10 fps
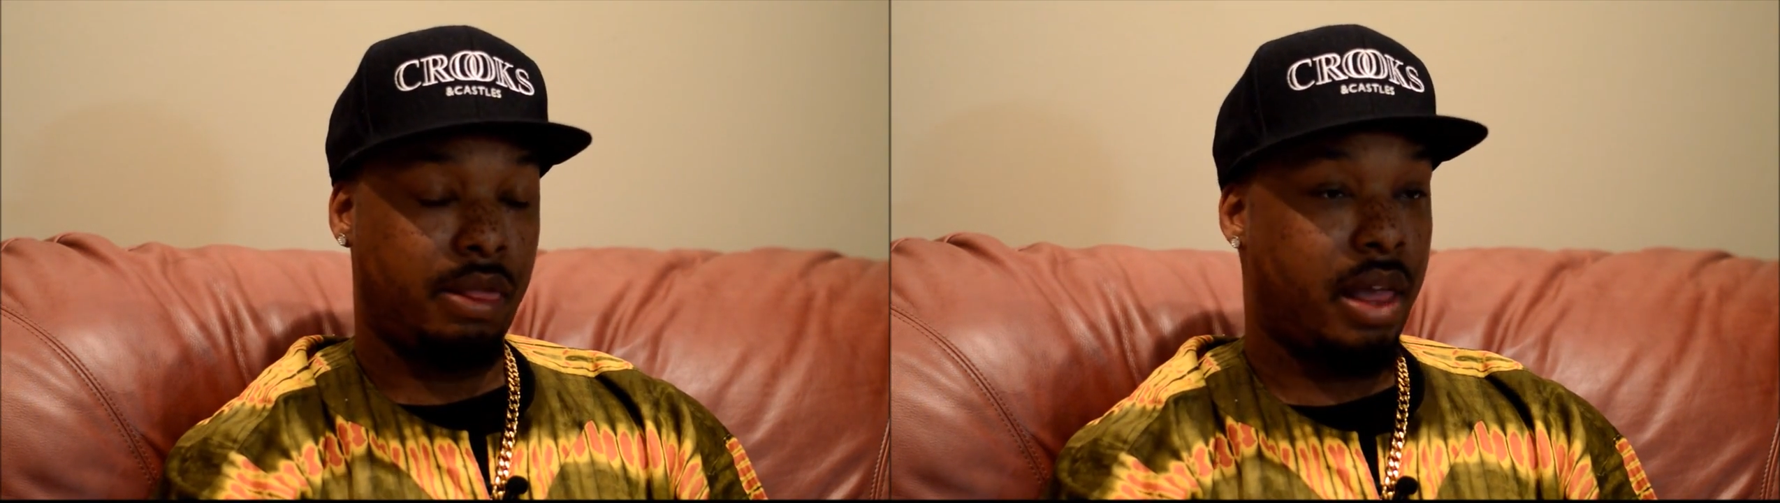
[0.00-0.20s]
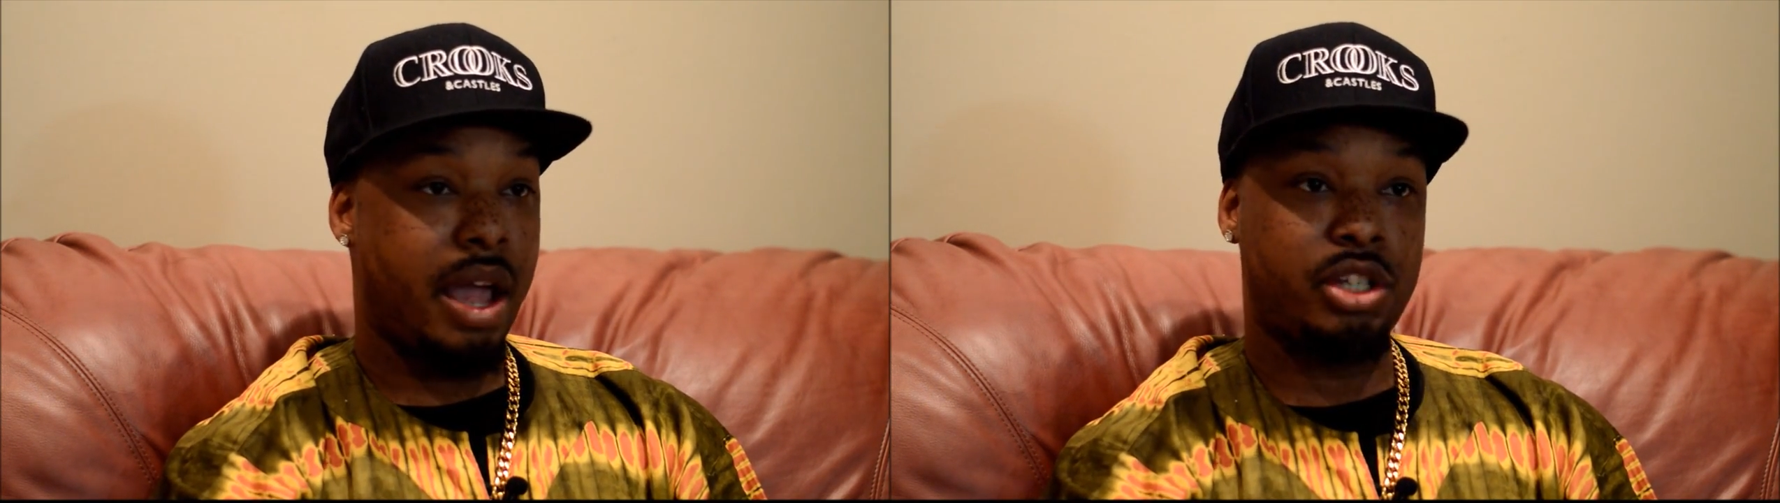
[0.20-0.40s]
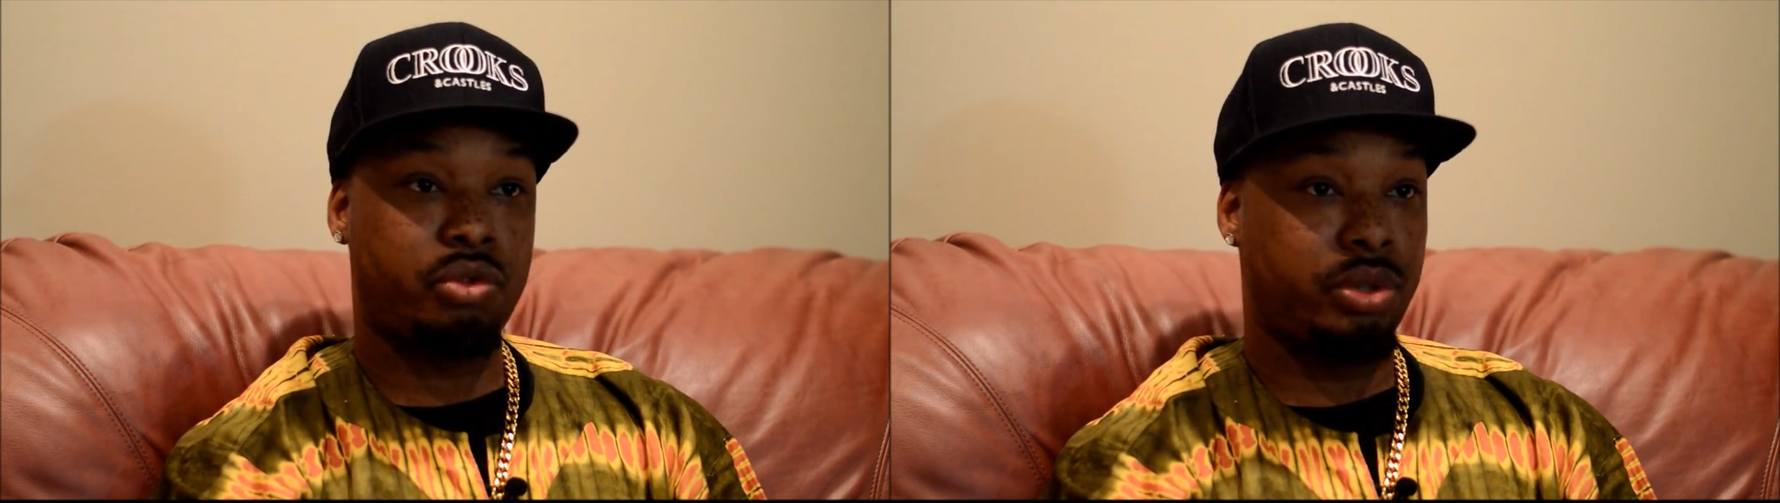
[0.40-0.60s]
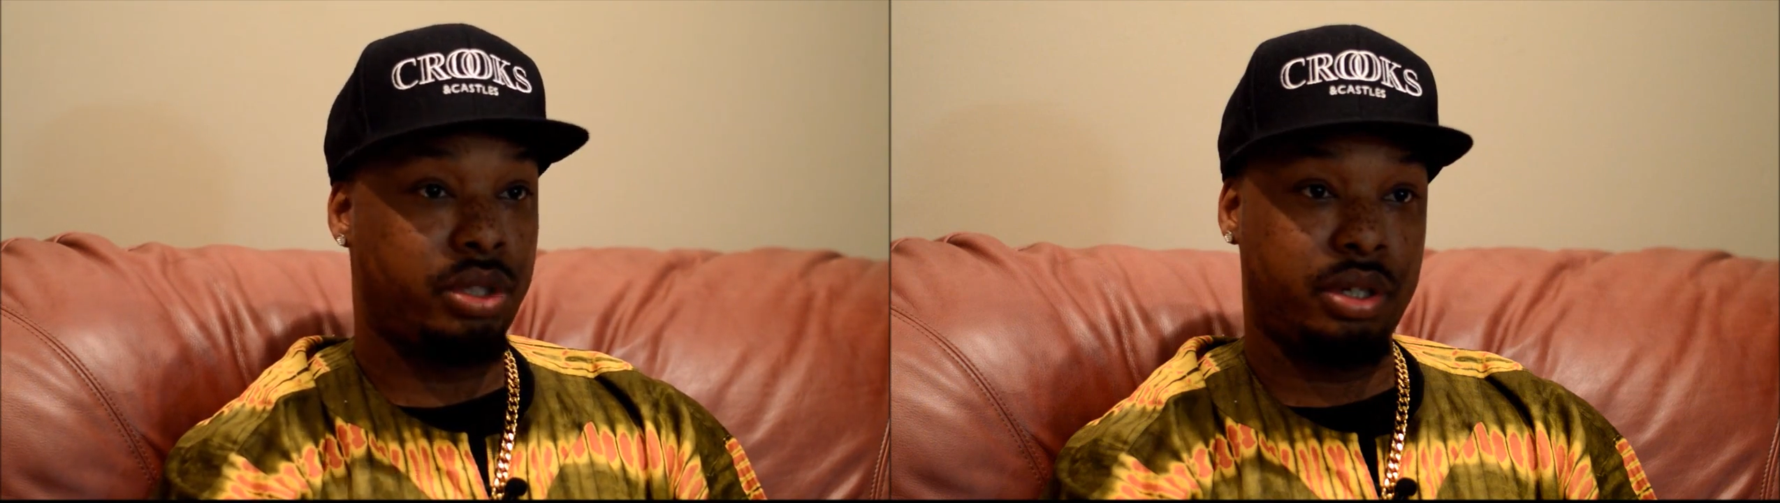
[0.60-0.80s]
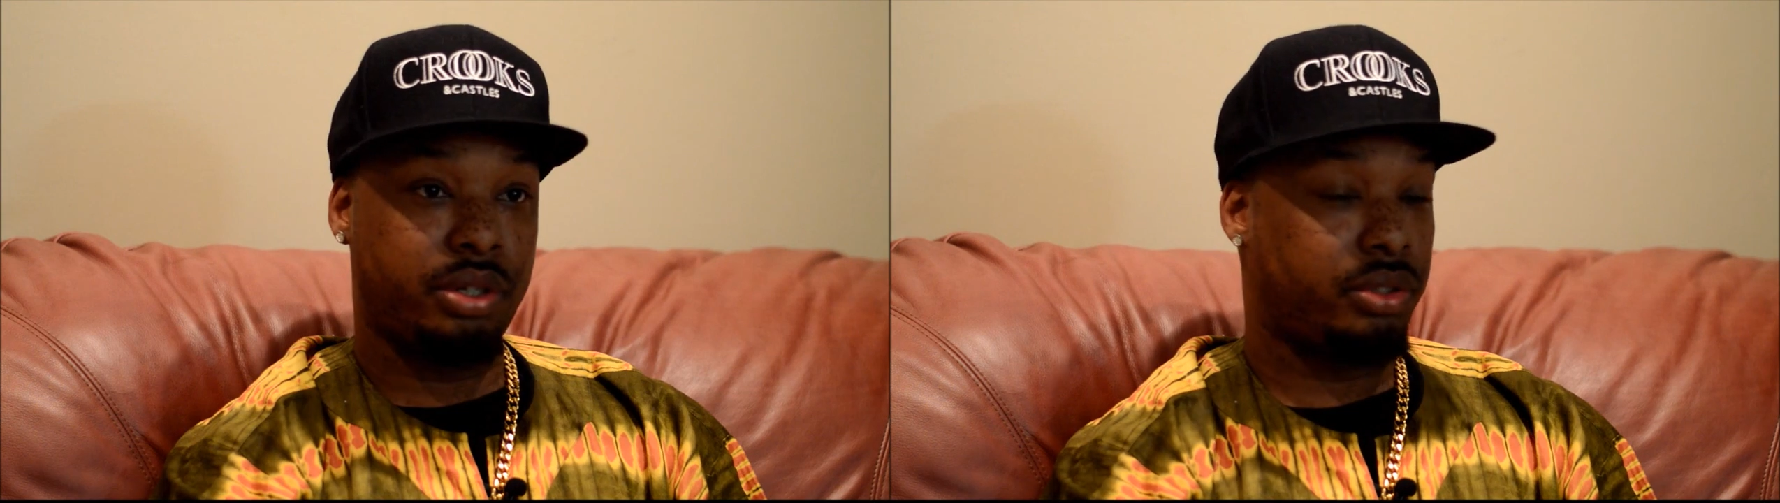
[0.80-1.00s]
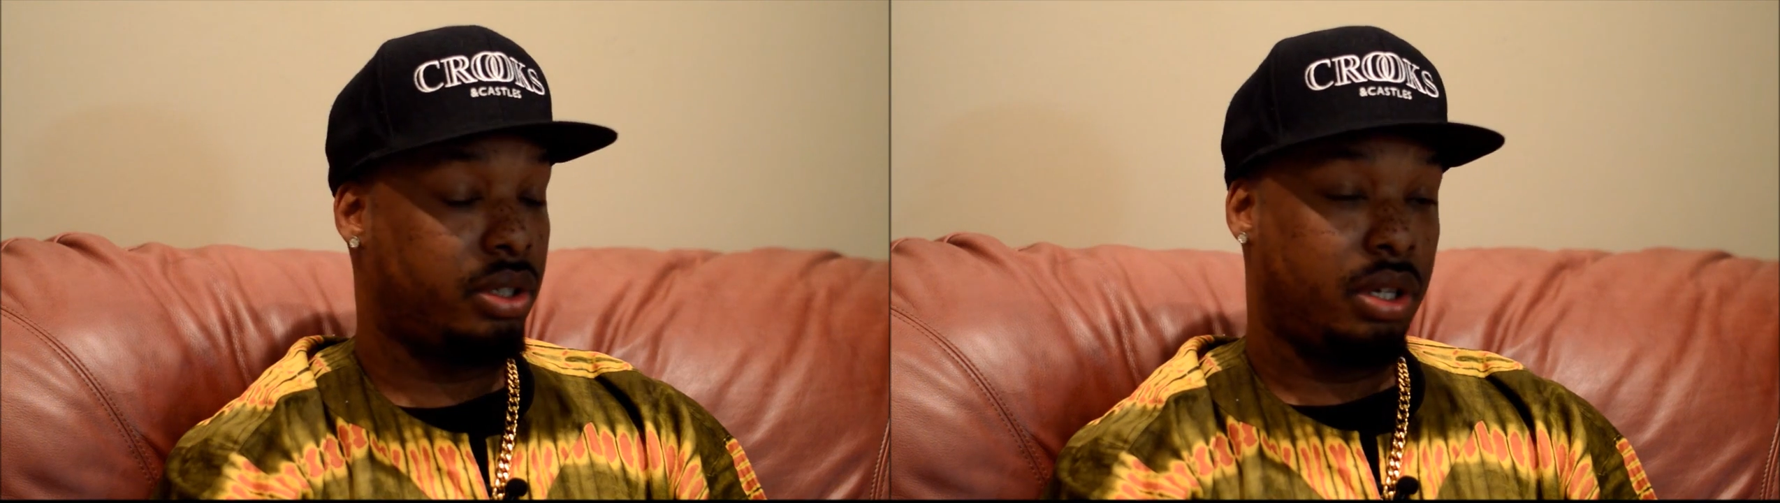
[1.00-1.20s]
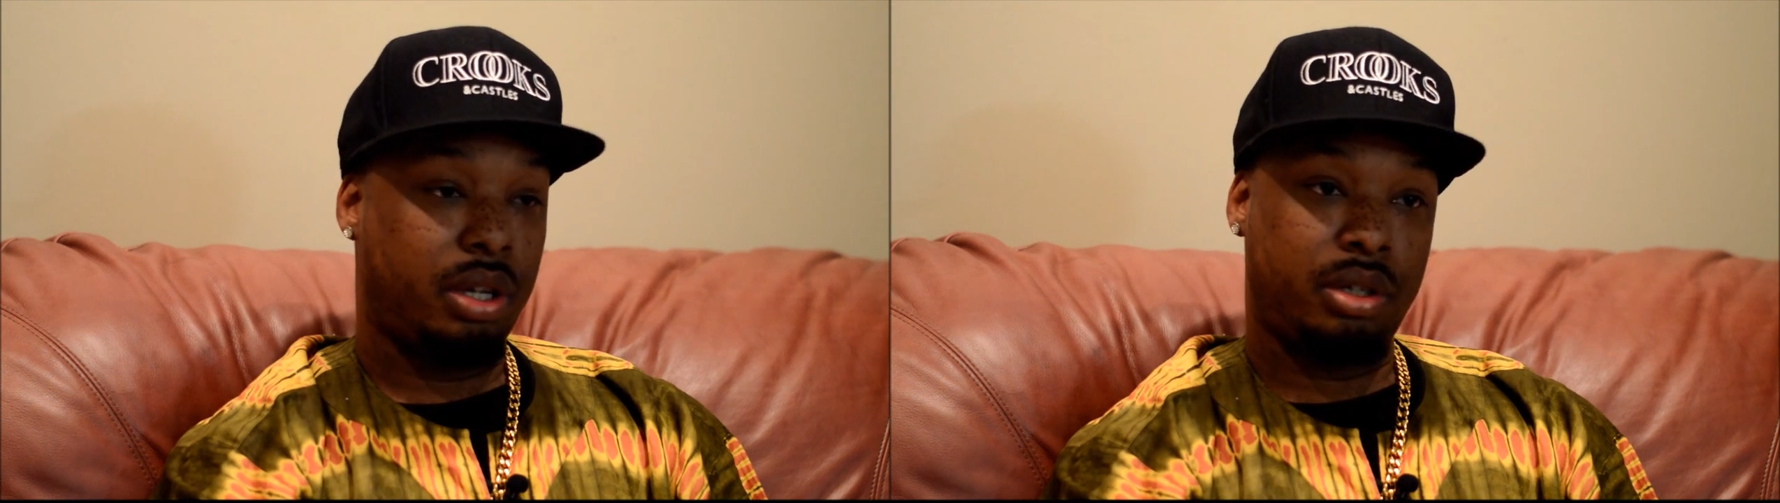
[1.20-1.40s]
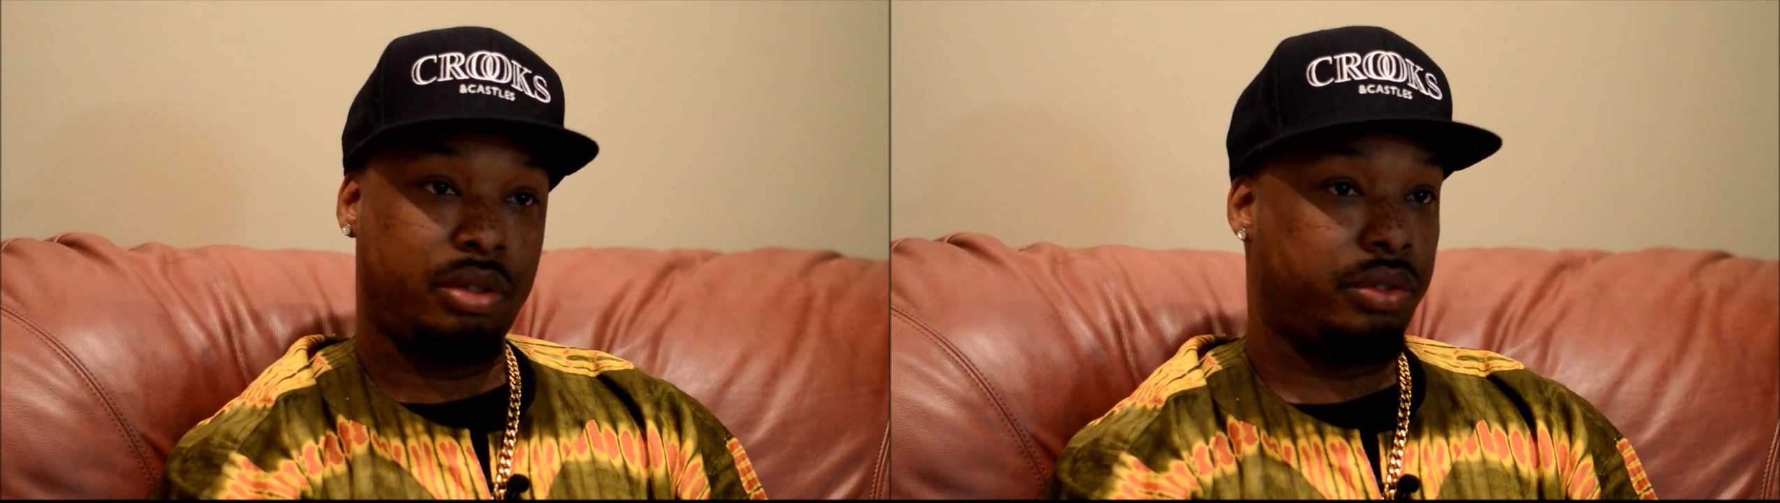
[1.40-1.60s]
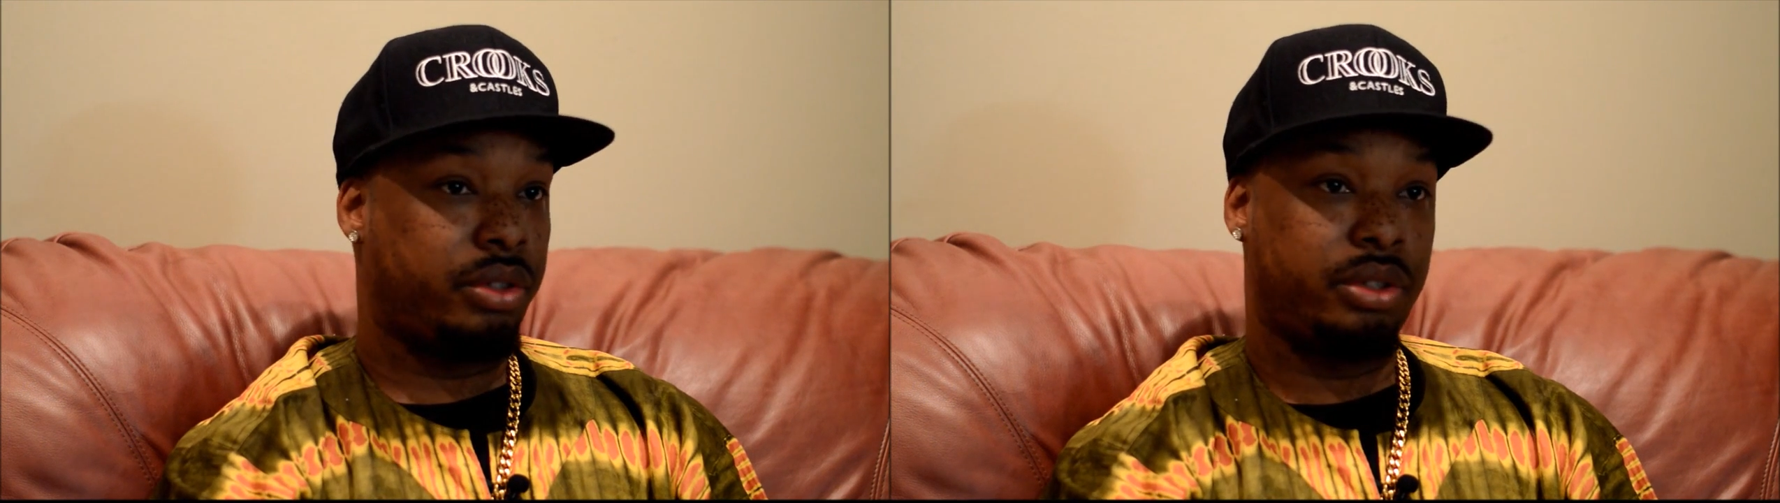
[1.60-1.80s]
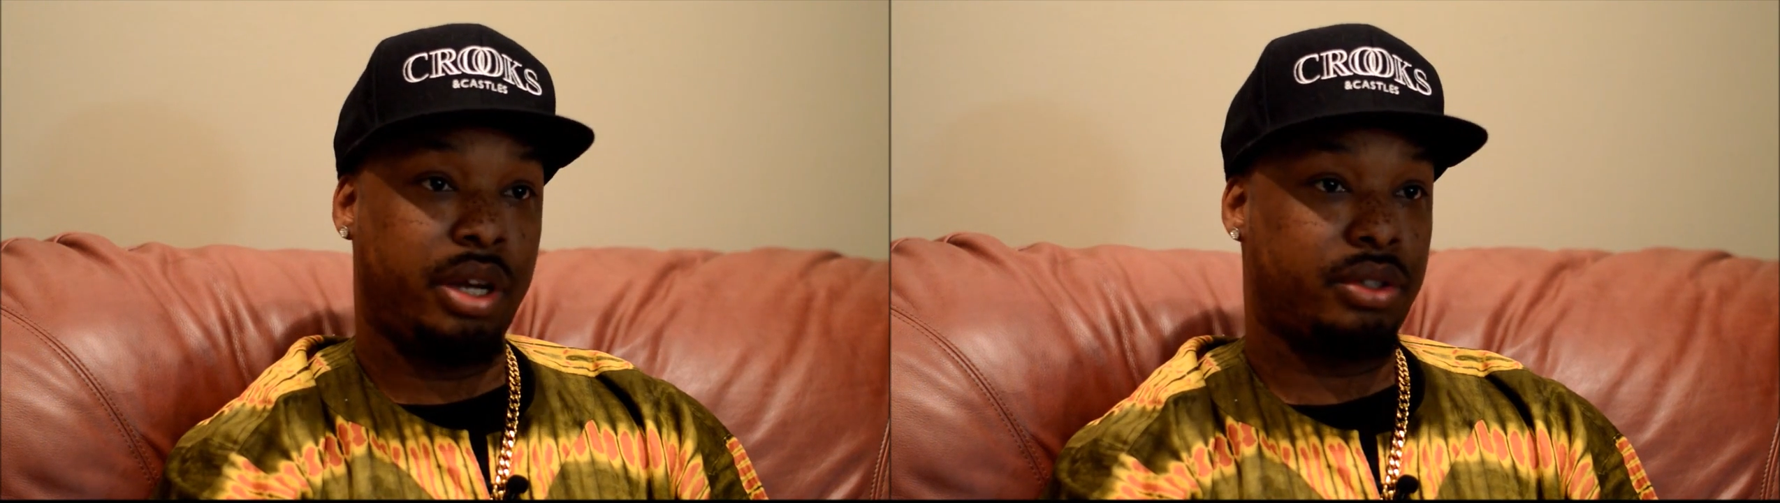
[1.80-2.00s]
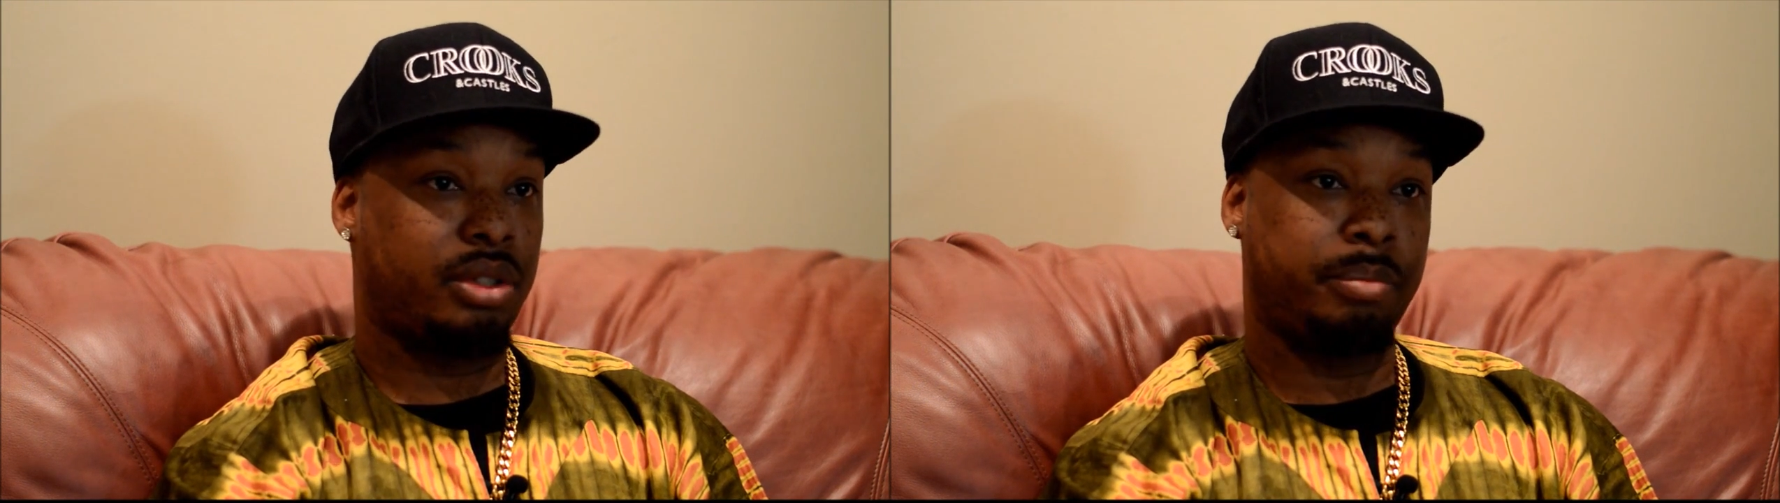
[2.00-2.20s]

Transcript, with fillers: Last three years, there's